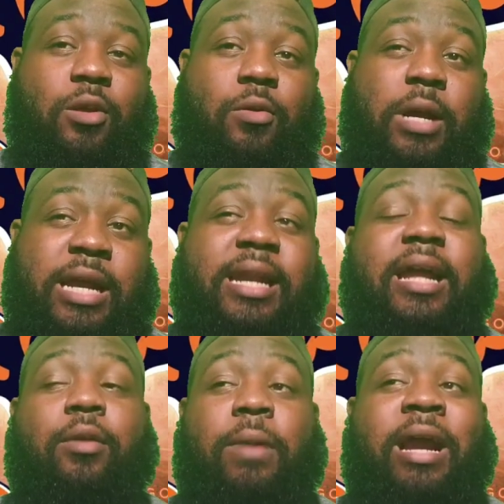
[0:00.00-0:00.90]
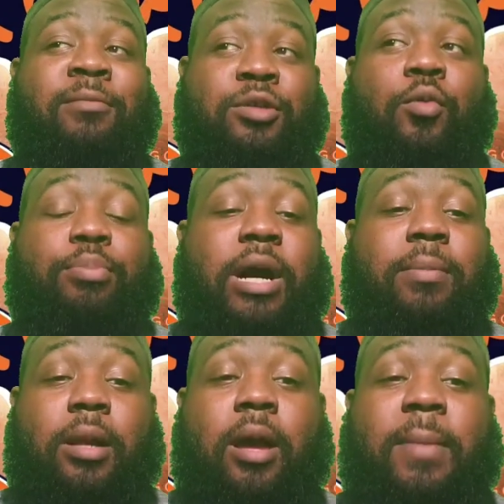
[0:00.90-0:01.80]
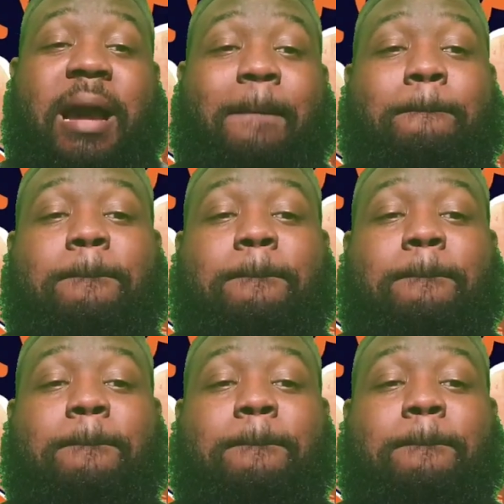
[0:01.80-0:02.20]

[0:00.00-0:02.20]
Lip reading: Right now the Rams gonna probably come out